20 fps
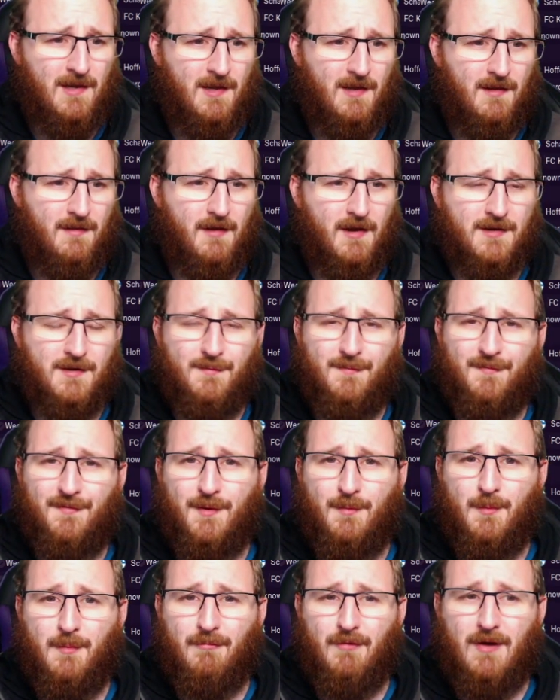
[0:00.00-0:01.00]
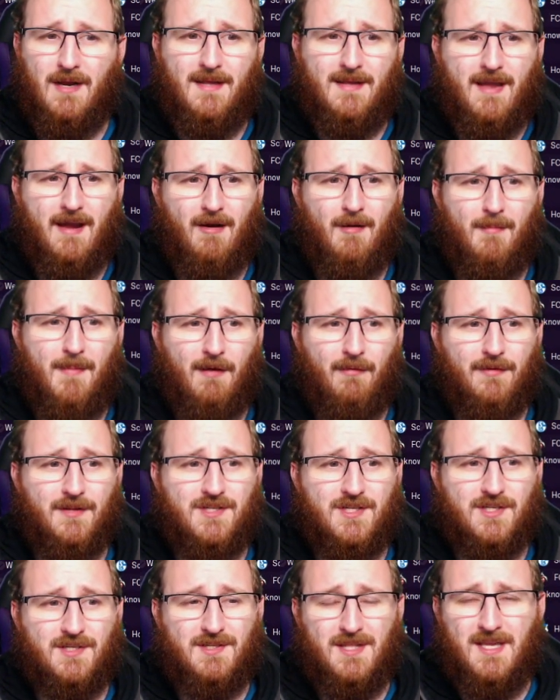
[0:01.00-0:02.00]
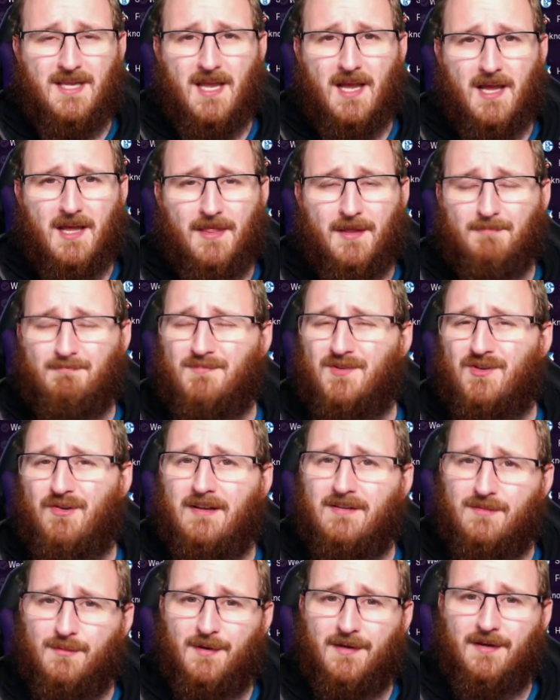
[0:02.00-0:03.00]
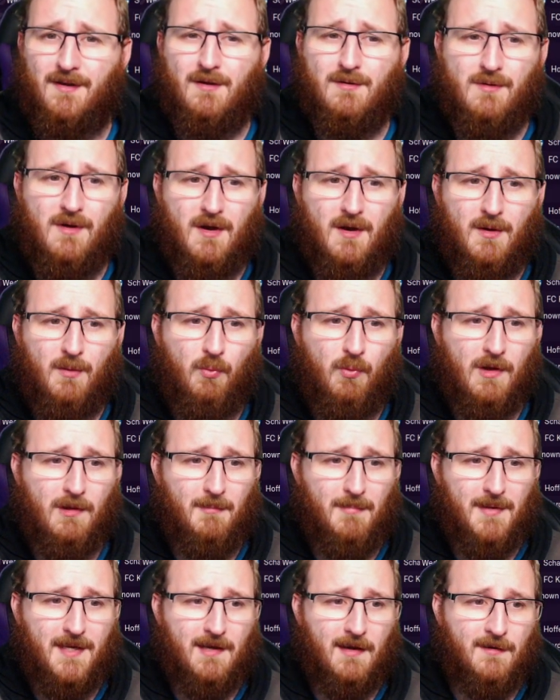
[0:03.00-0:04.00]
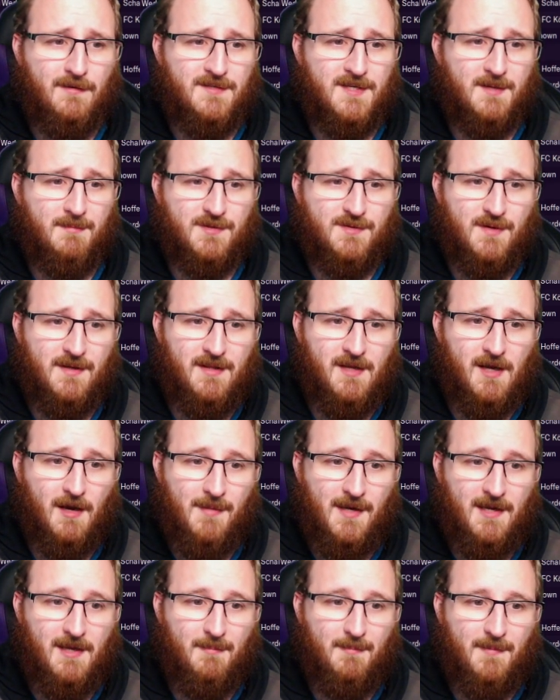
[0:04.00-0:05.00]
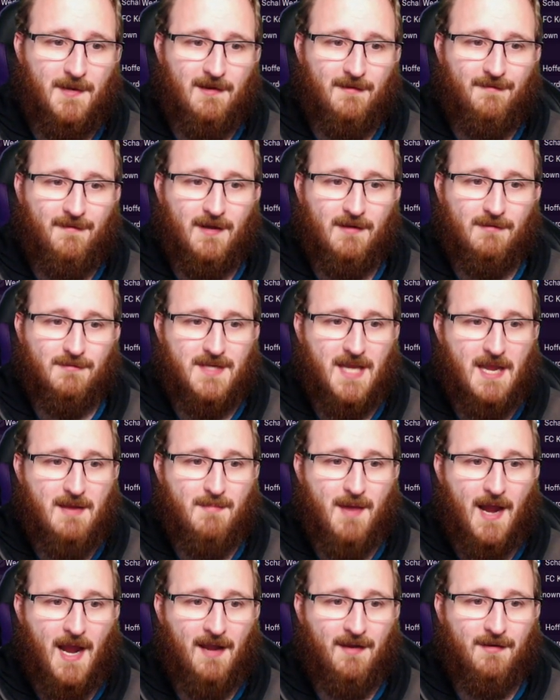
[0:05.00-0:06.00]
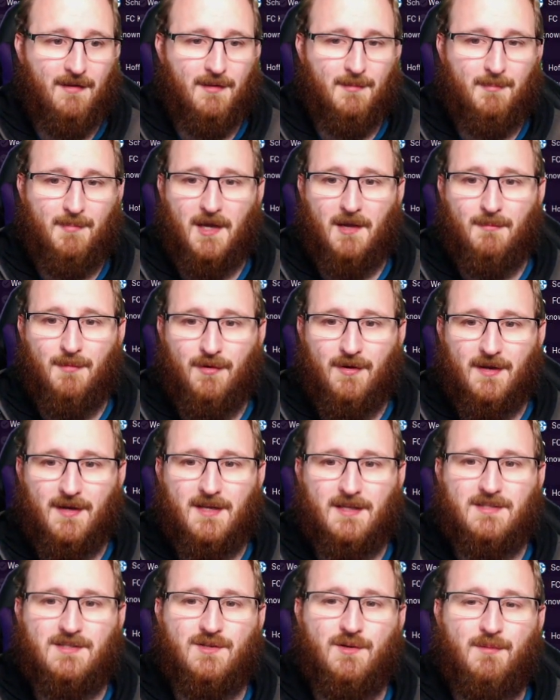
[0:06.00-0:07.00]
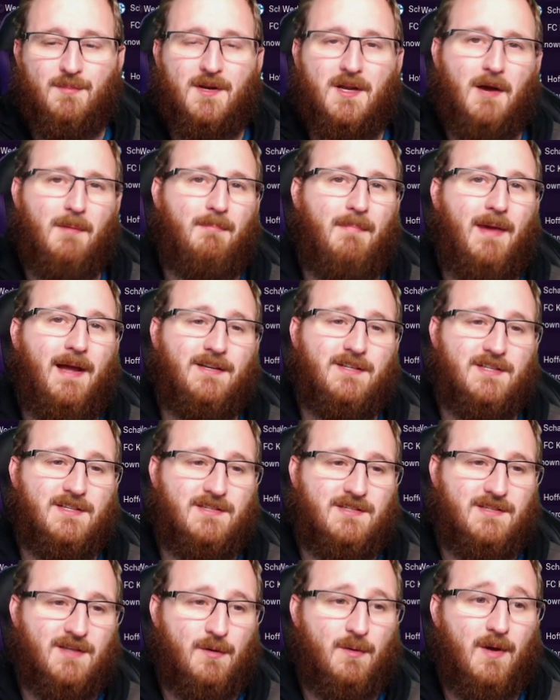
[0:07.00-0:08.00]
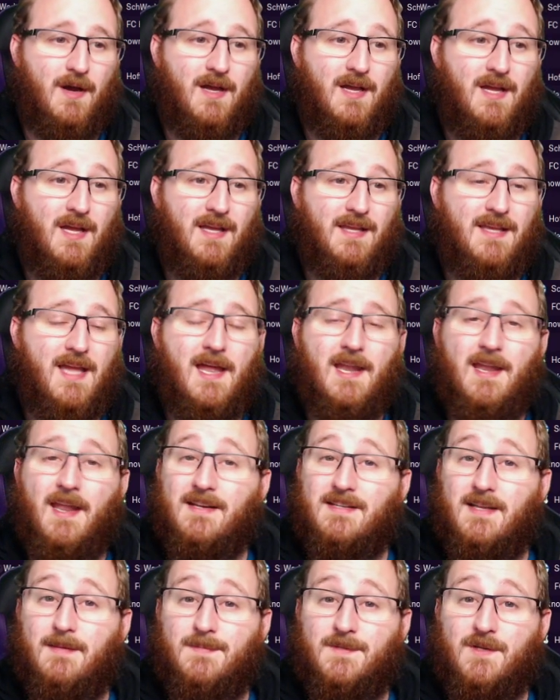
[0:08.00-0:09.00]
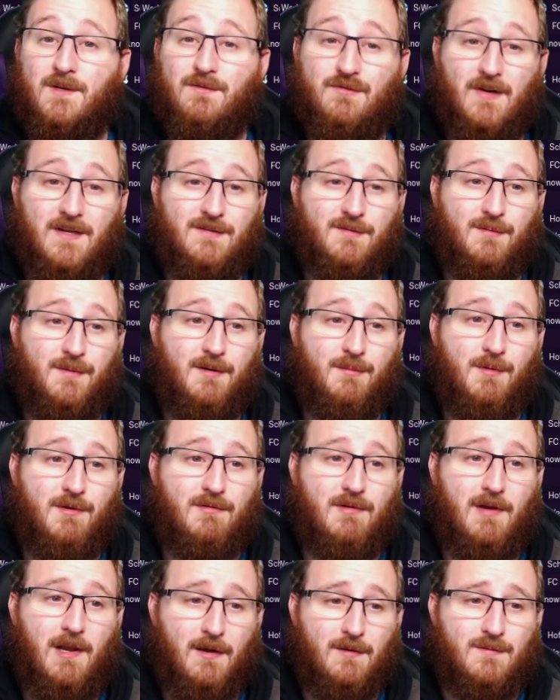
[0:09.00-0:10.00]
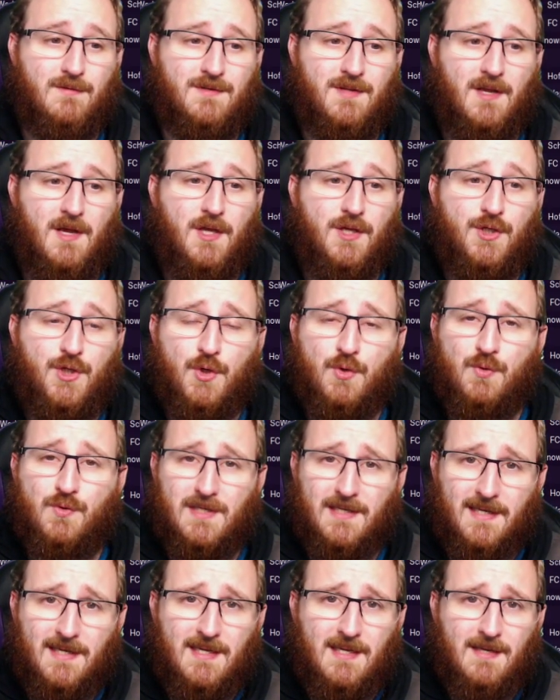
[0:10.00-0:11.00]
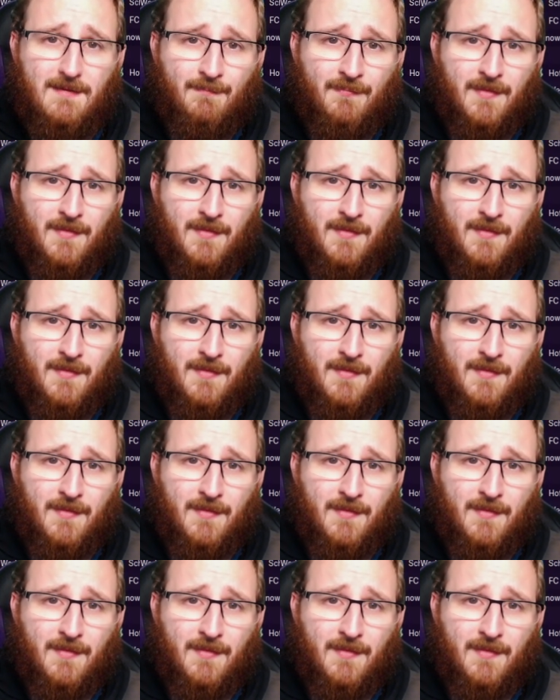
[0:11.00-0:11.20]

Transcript: that I don't think we really care about. The the, uh, the transfer window will be closing between the Arminia Bielefeld game and the Bayern Munich Super Cup match. So, uh, yeah, next episode, transfer window will close. Usually...